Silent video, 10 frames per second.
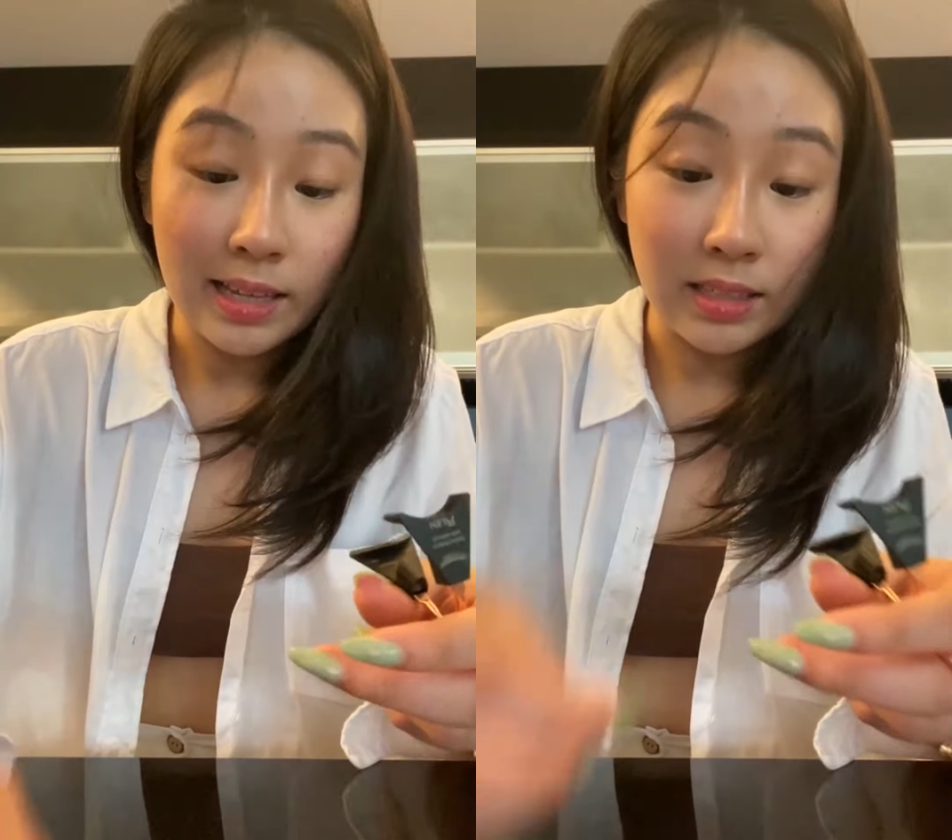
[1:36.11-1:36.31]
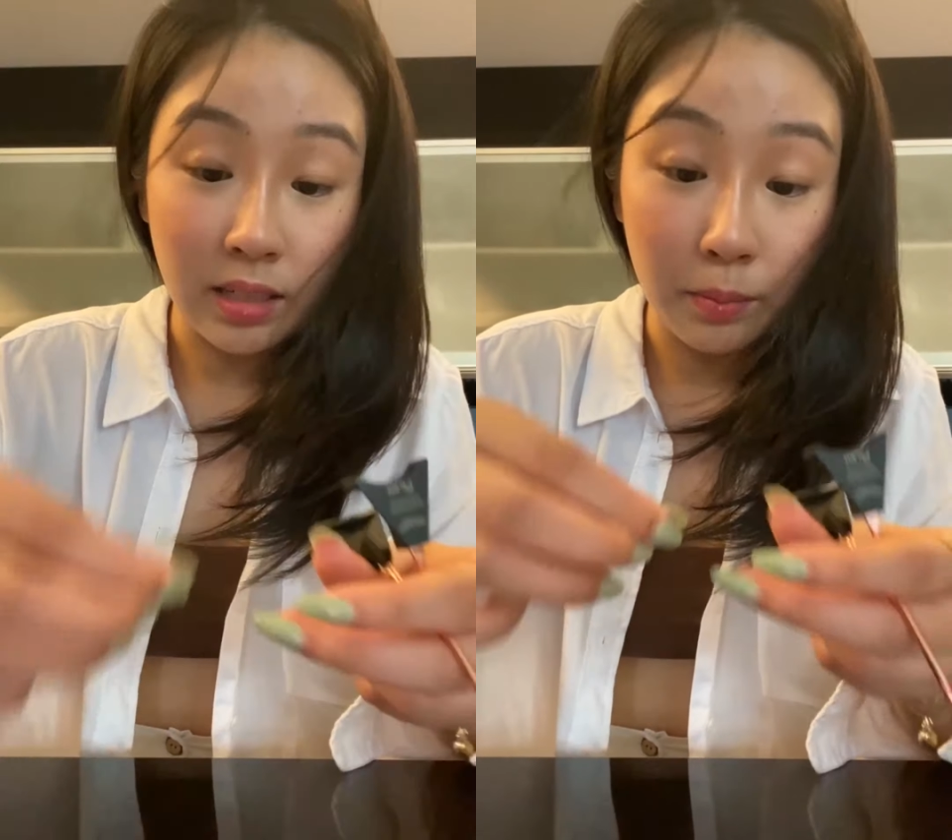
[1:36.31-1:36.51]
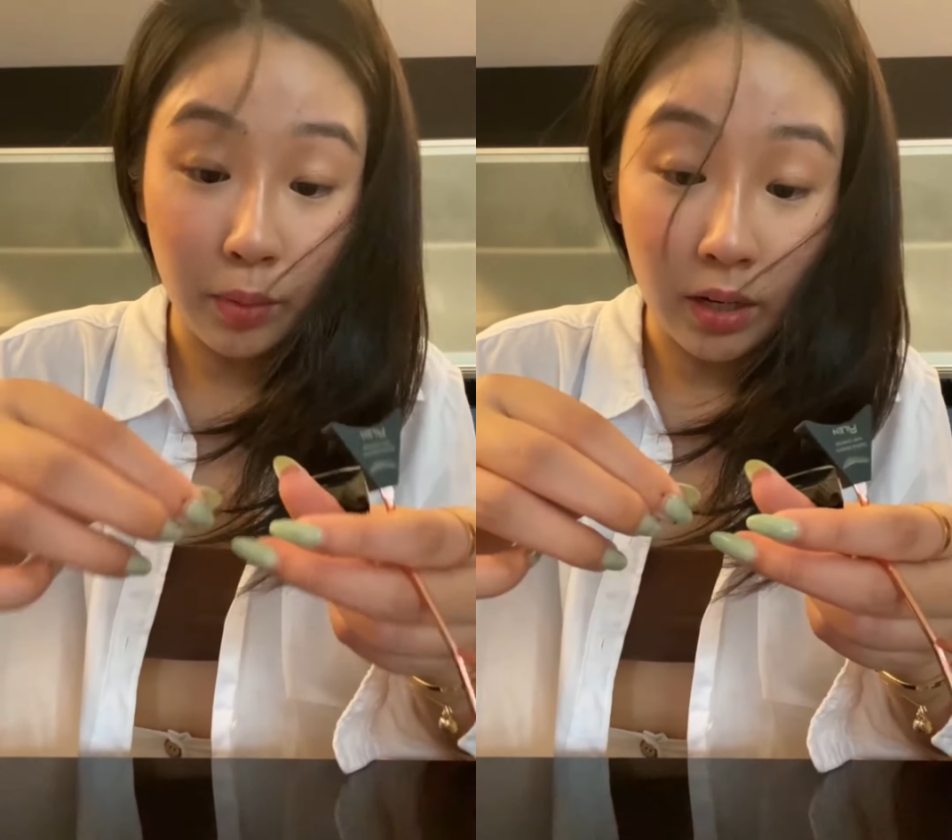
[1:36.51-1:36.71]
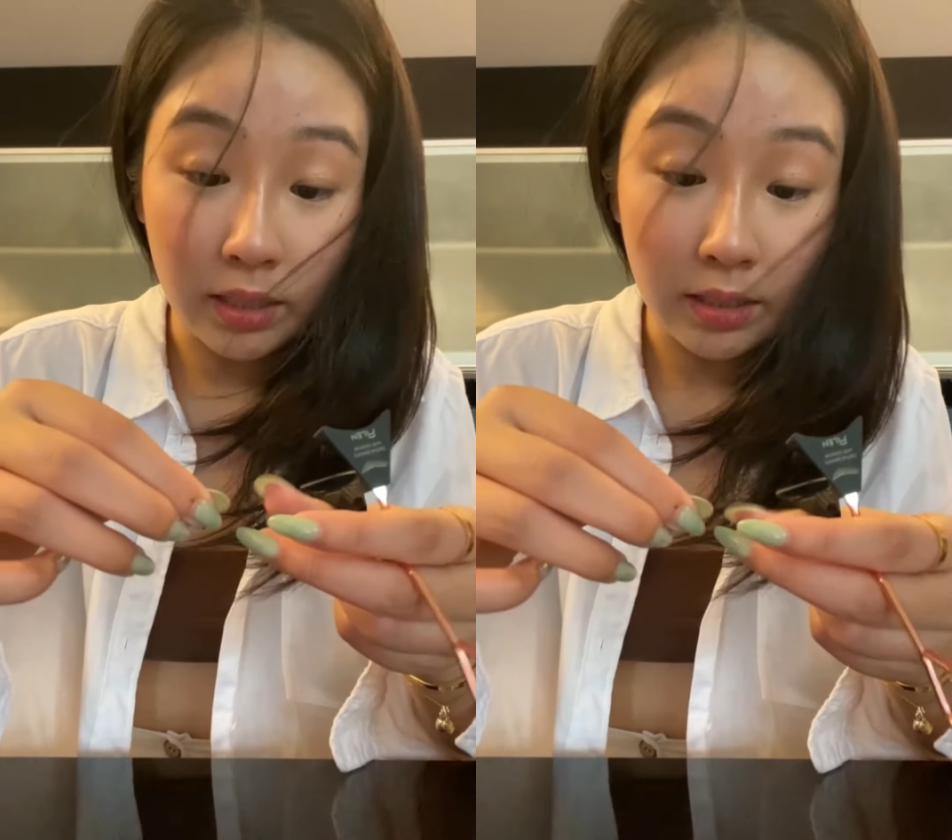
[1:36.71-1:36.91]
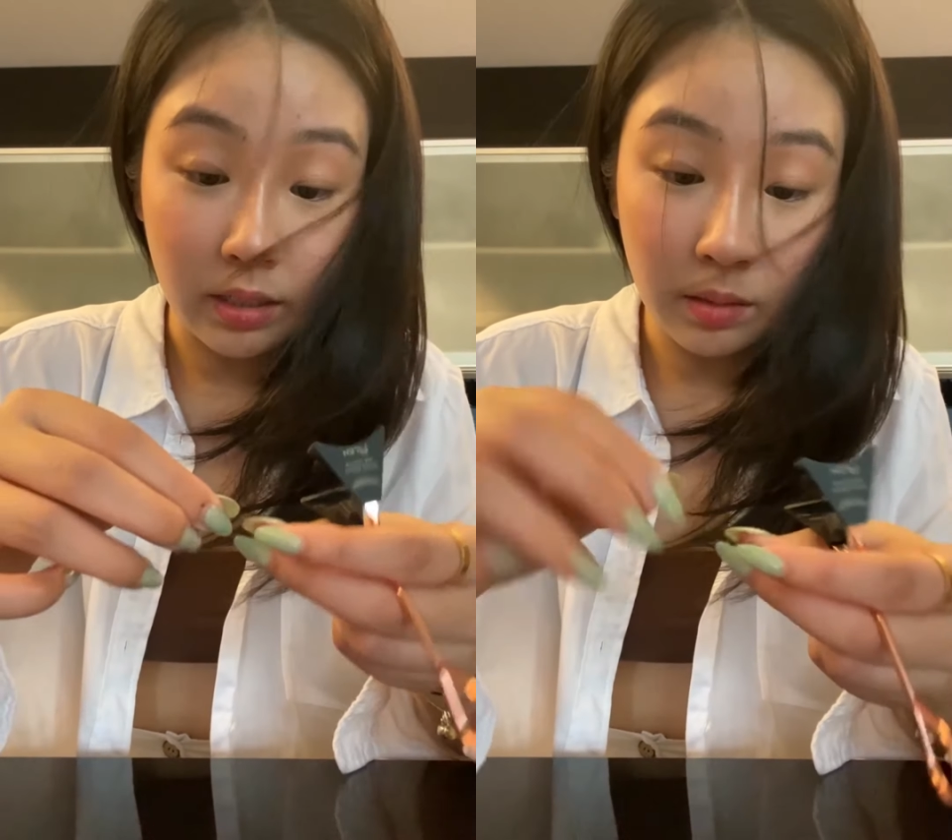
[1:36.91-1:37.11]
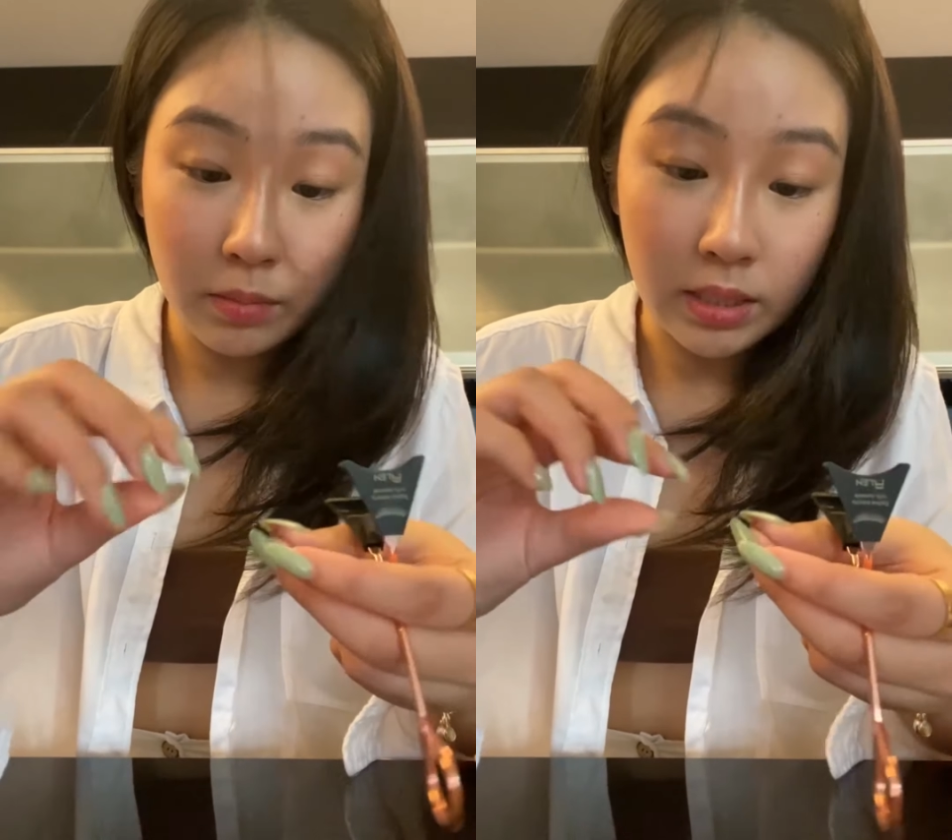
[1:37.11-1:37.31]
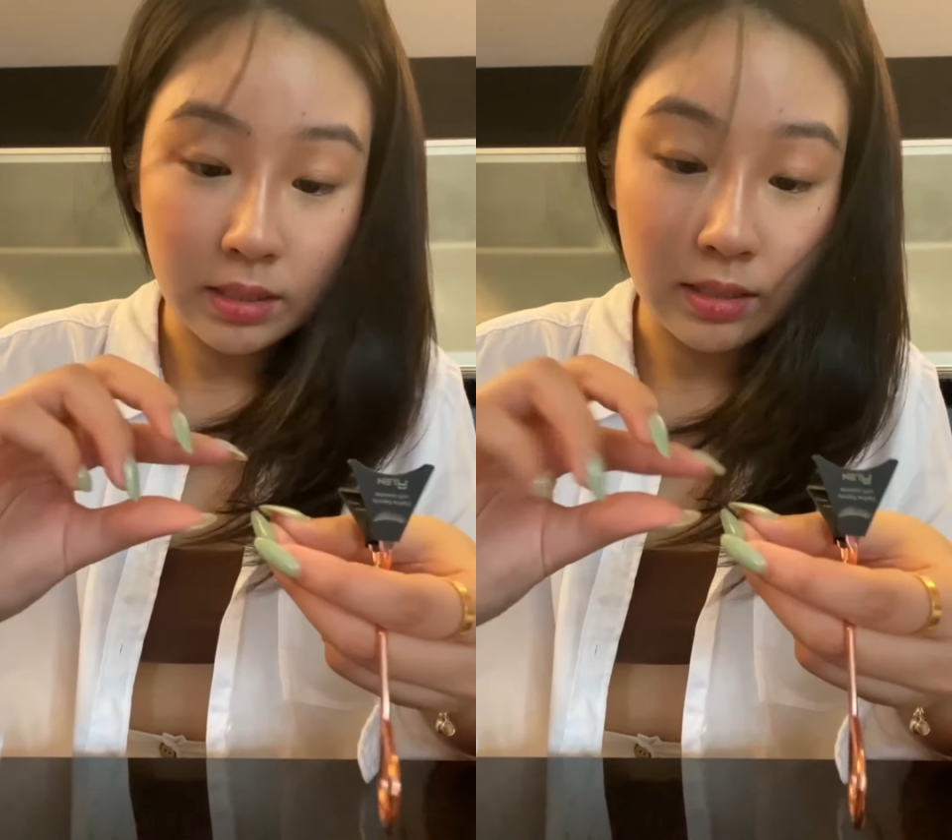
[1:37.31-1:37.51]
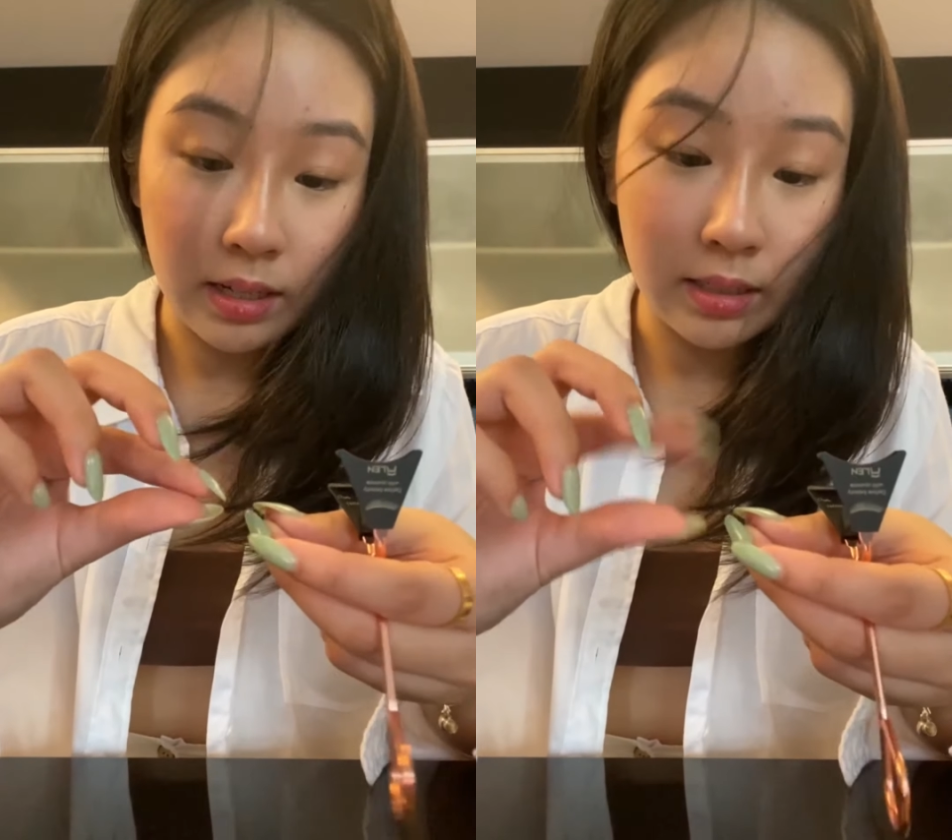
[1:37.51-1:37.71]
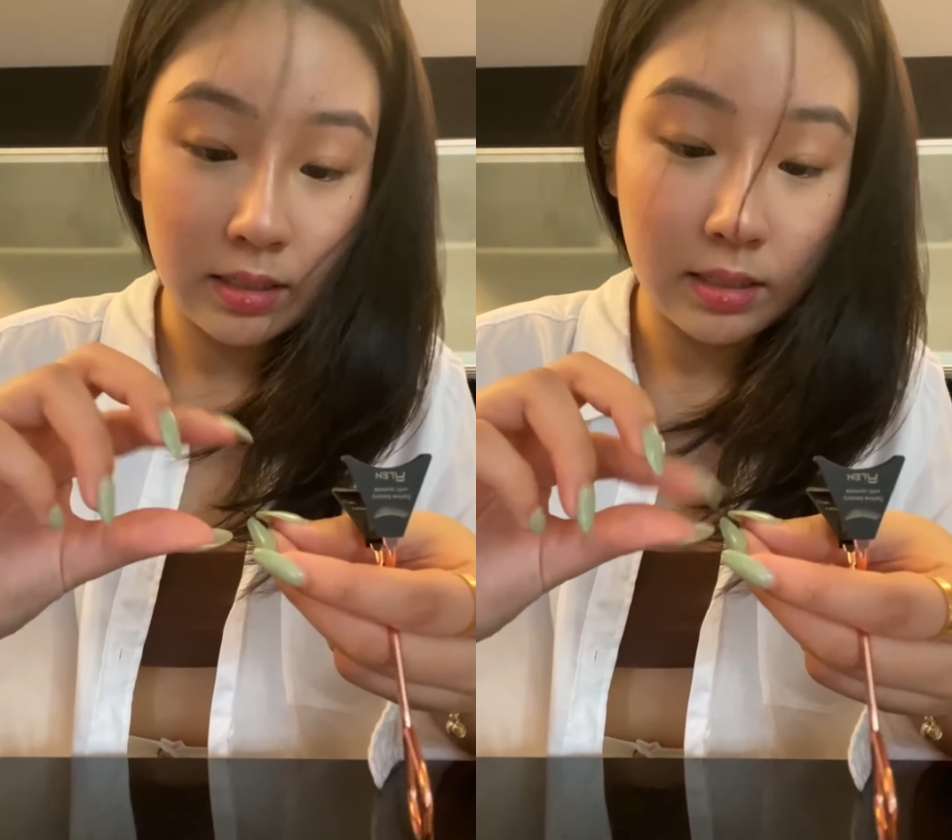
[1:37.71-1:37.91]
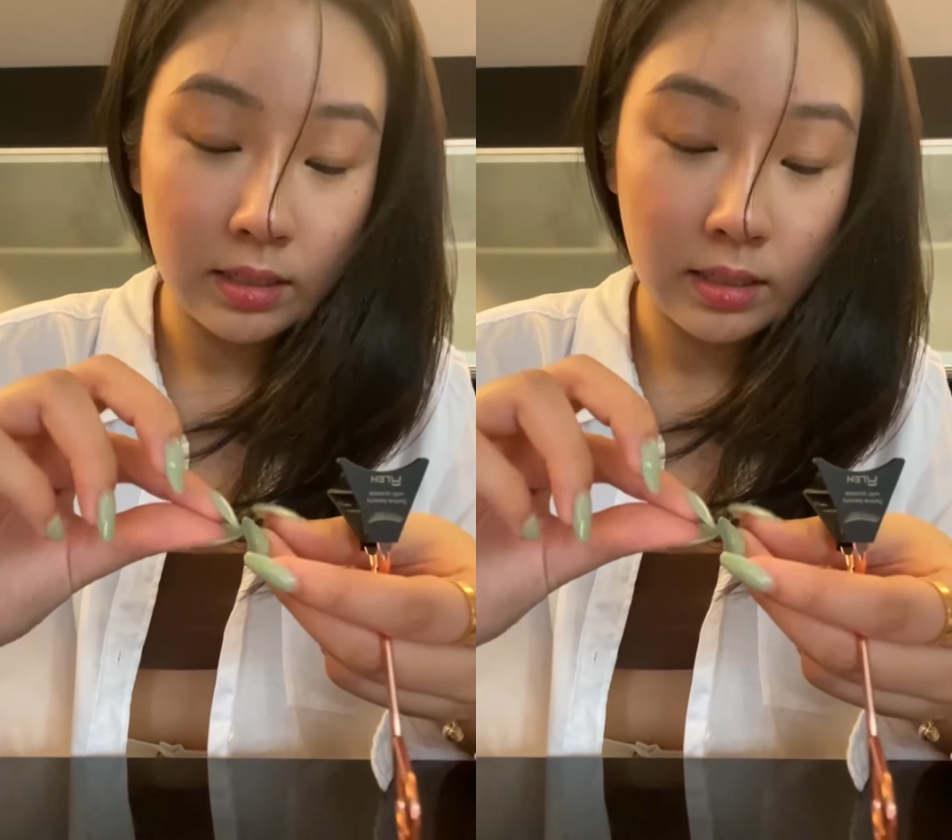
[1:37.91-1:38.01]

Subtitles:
the bottom is that